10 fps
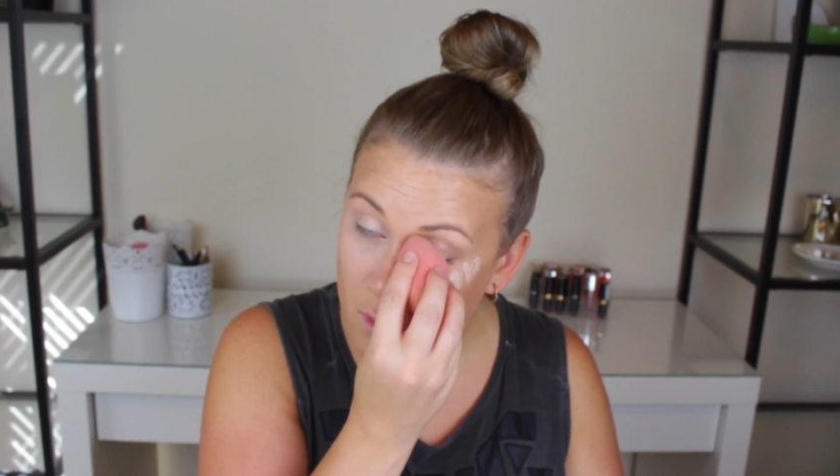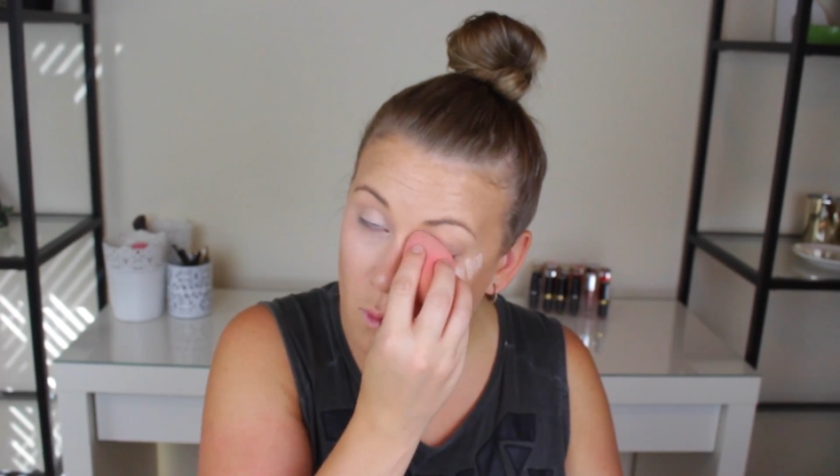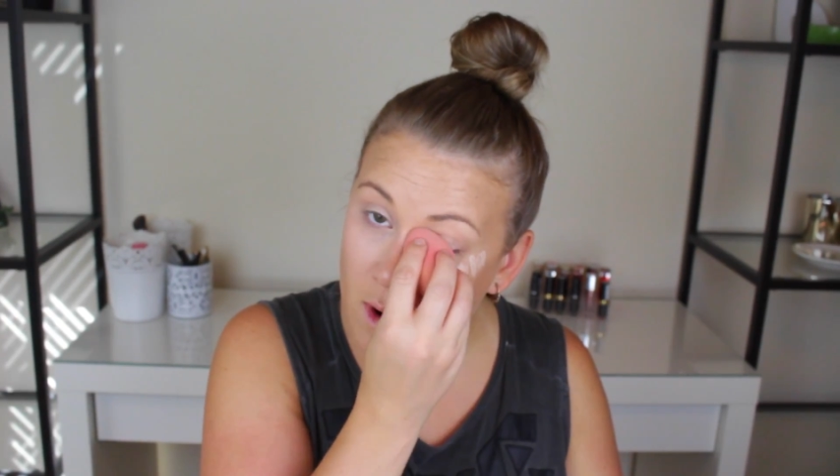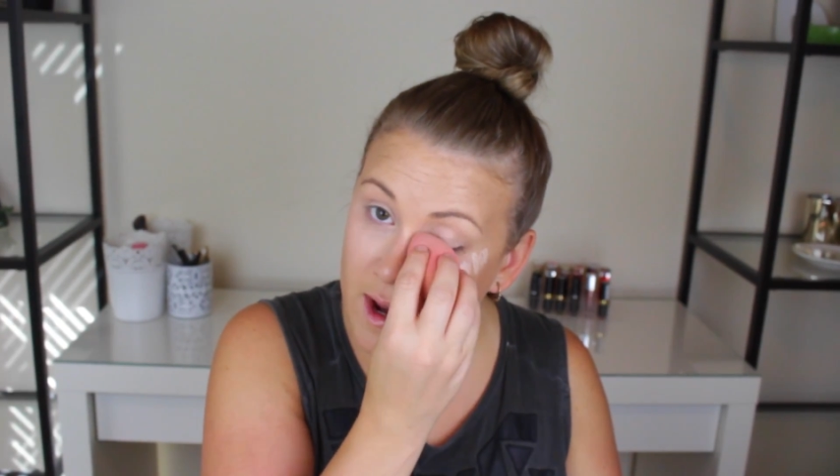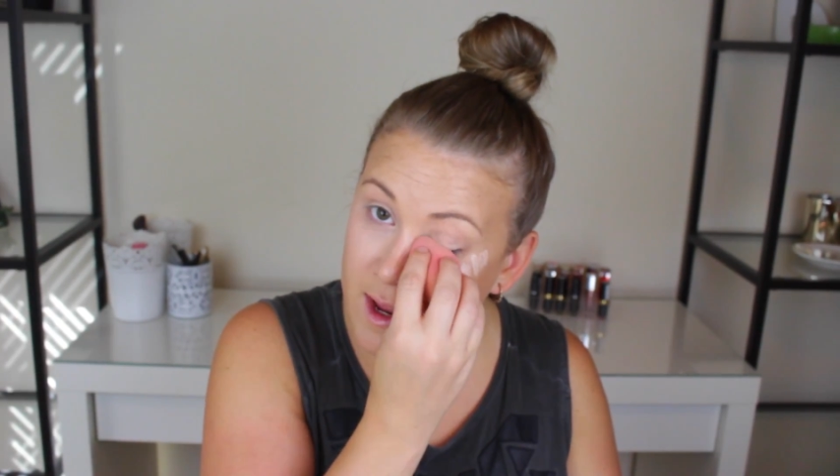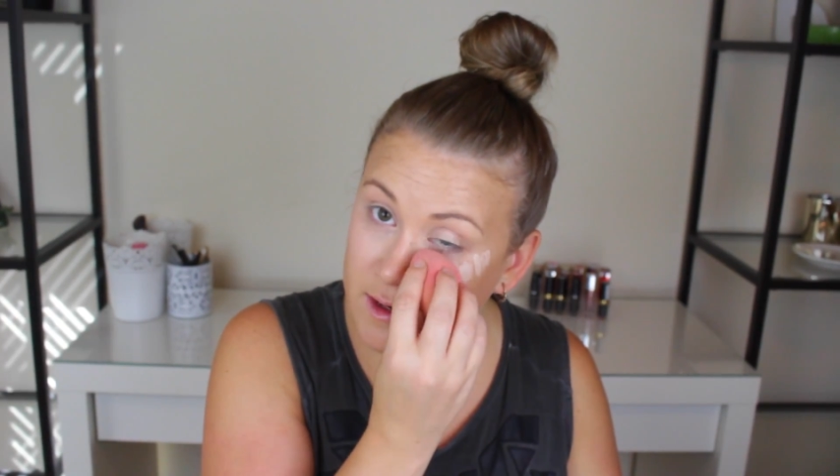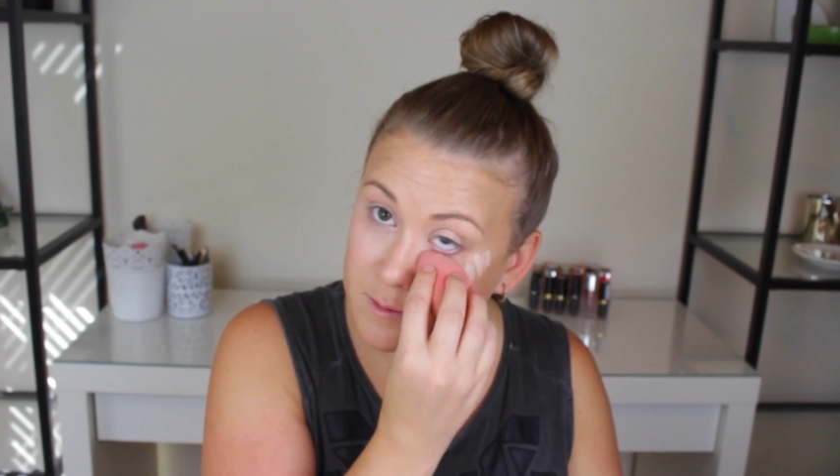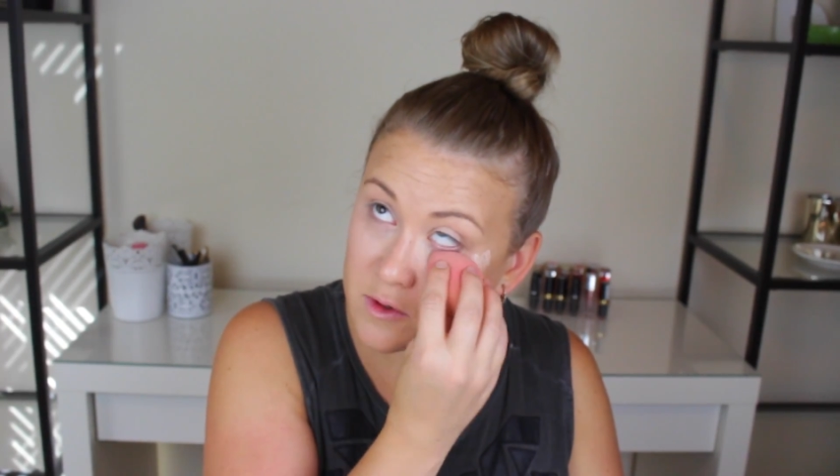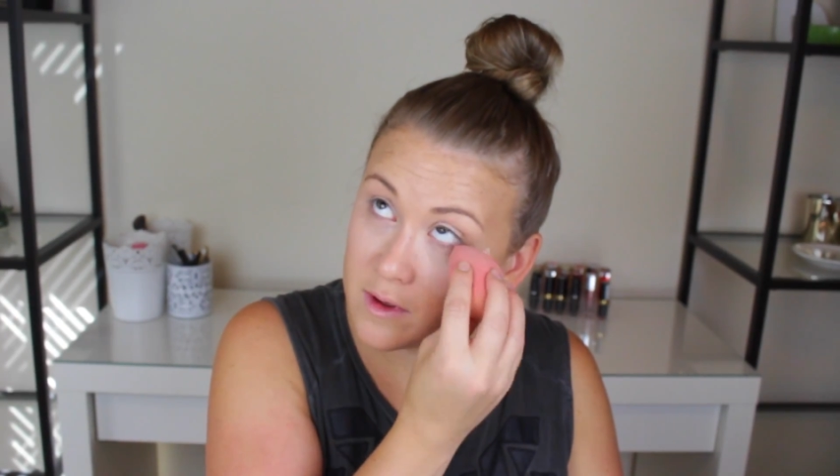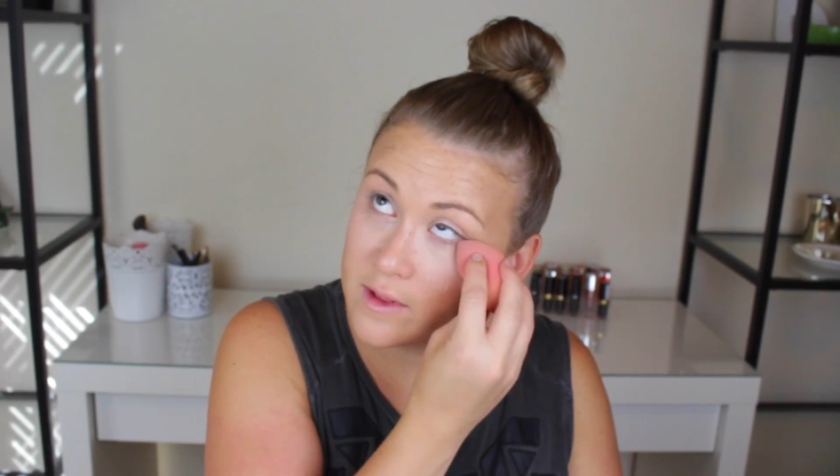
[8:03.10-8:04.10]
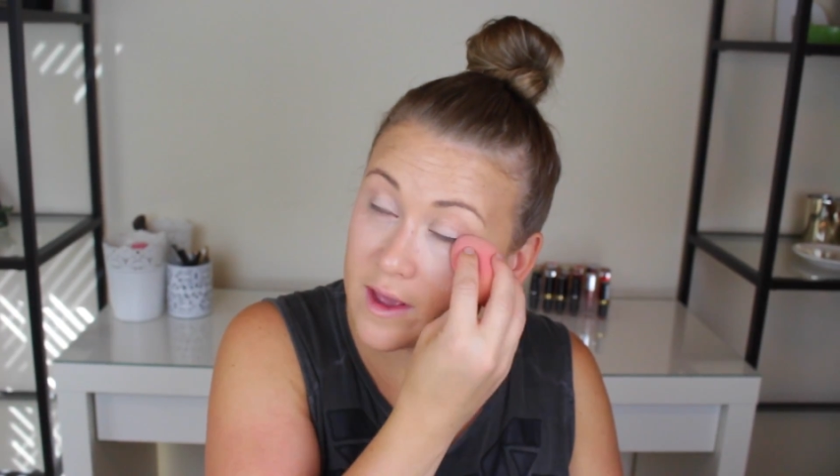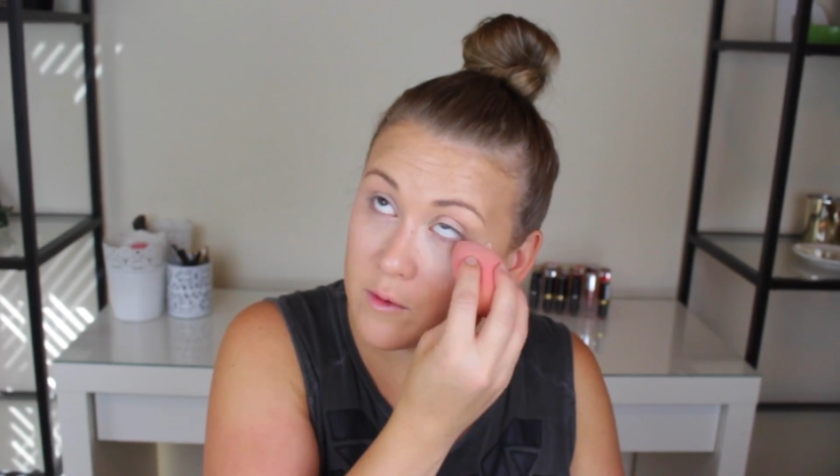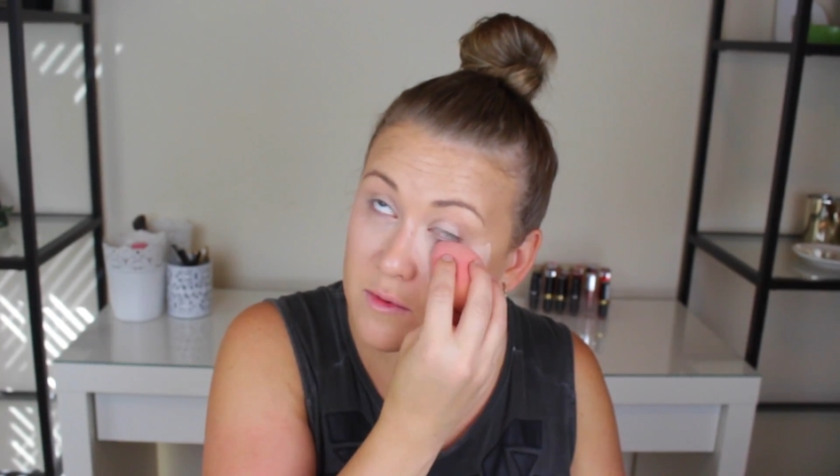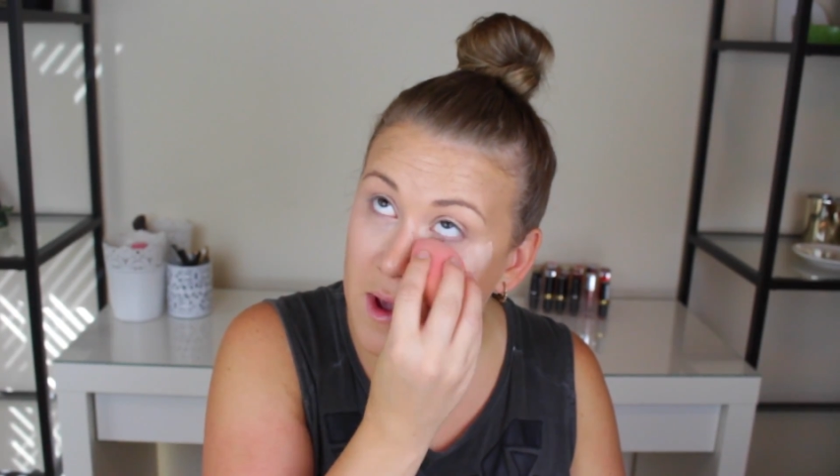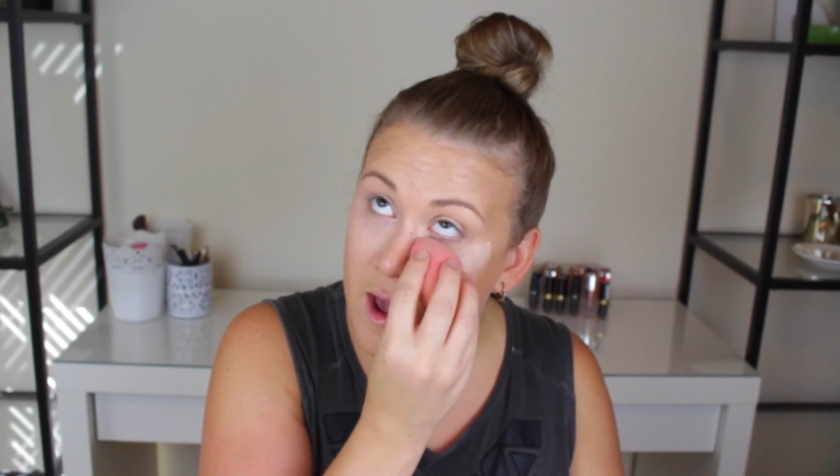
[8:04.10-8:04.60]
what I end up doing like
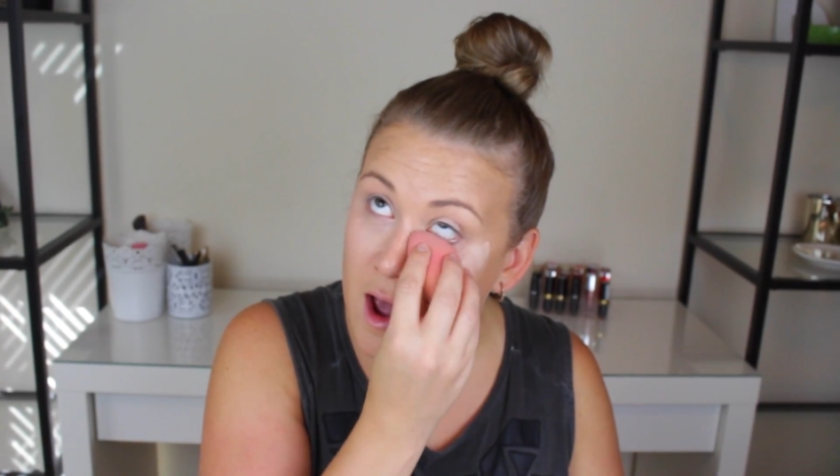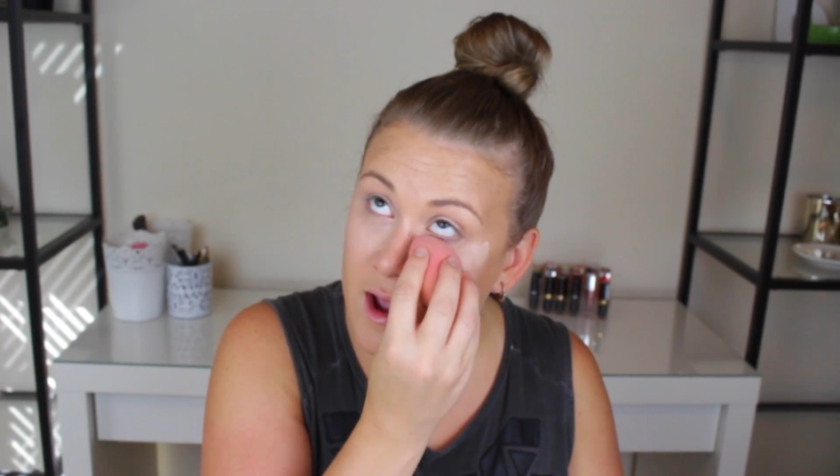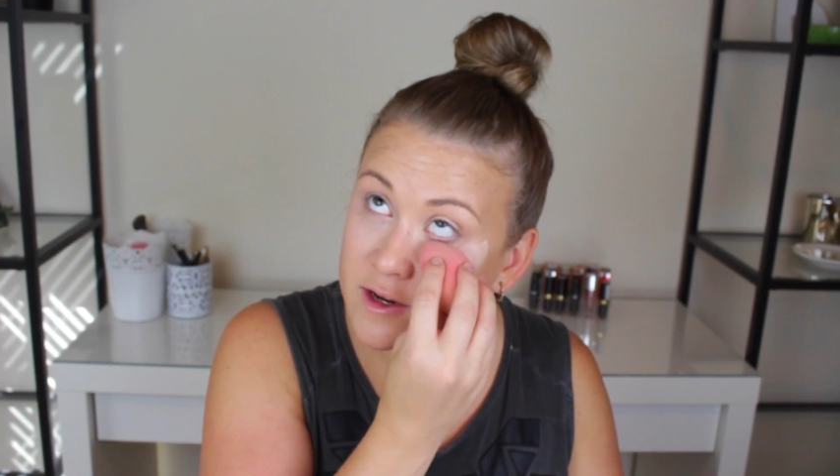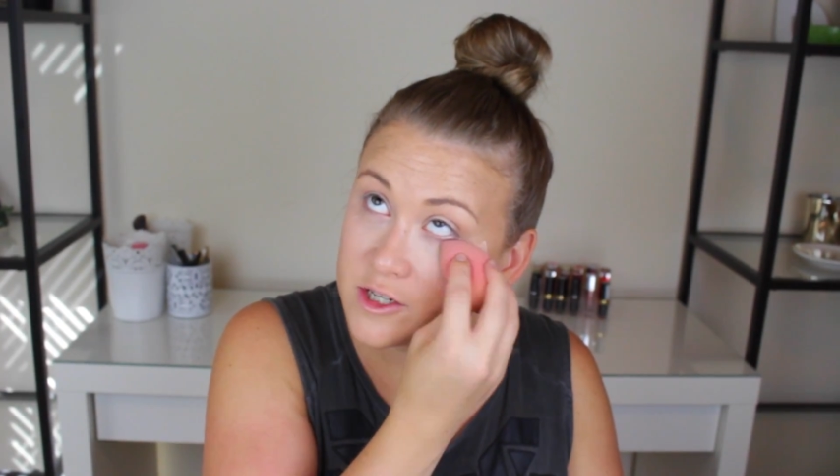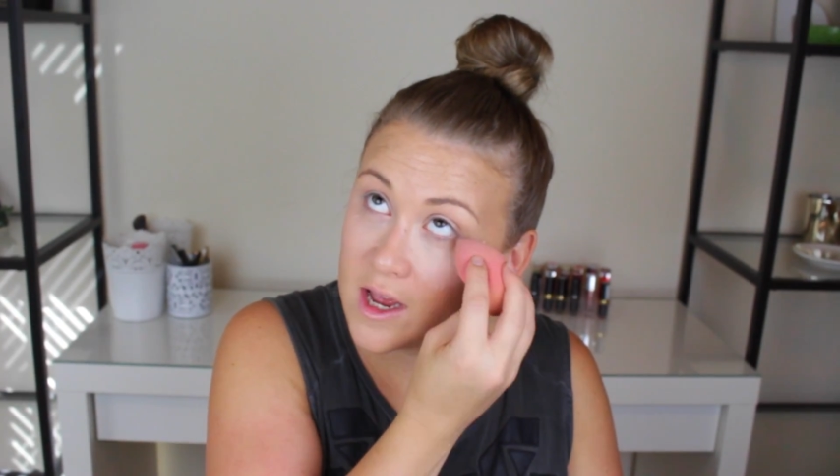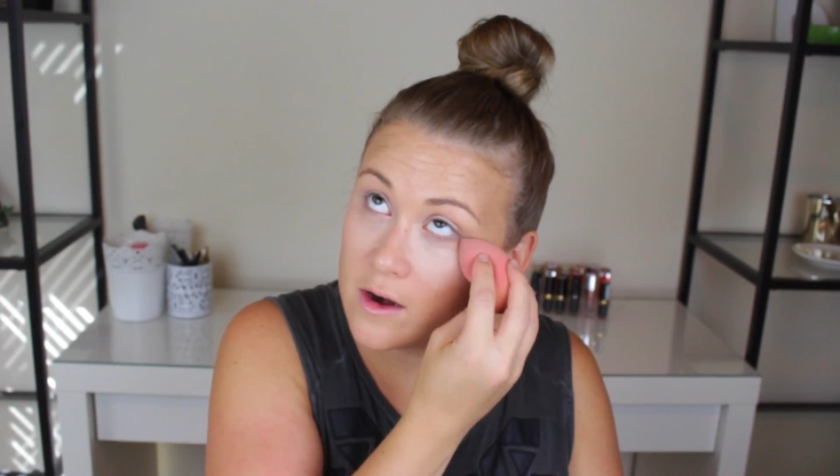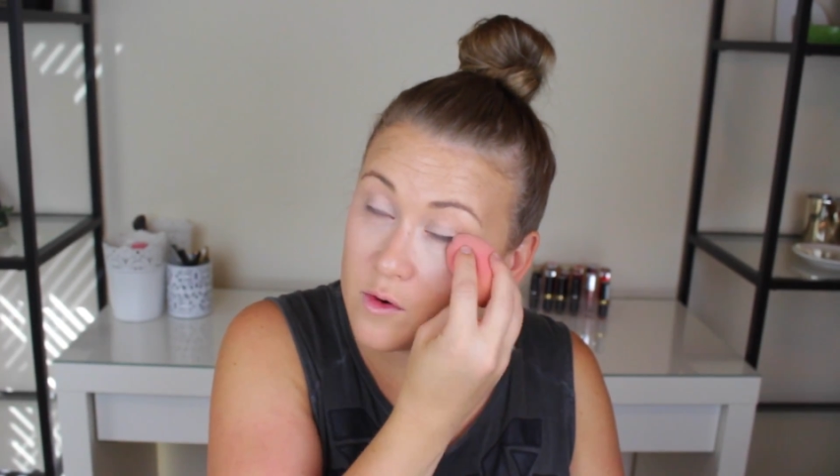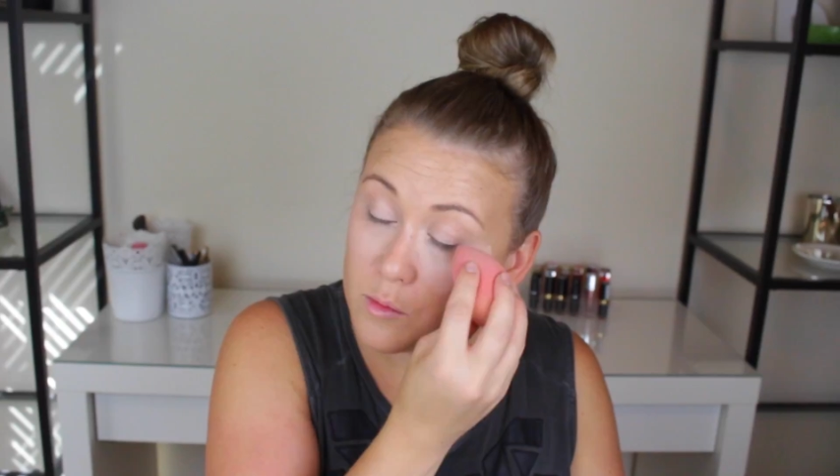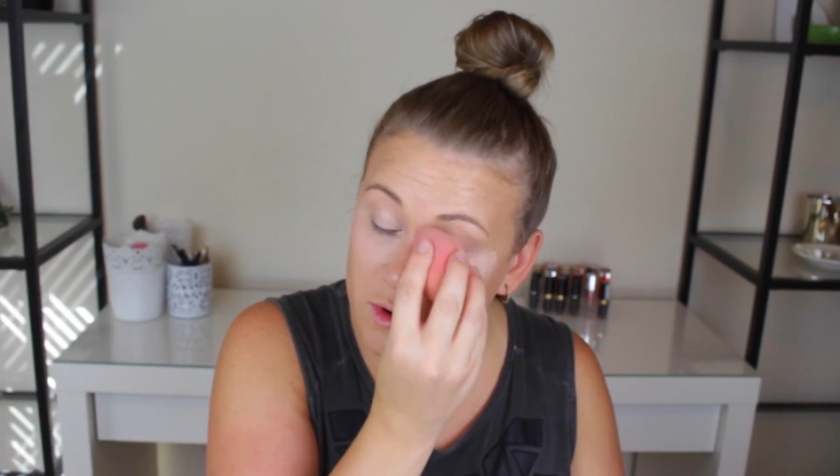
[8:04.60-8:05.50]
with my eyeshadow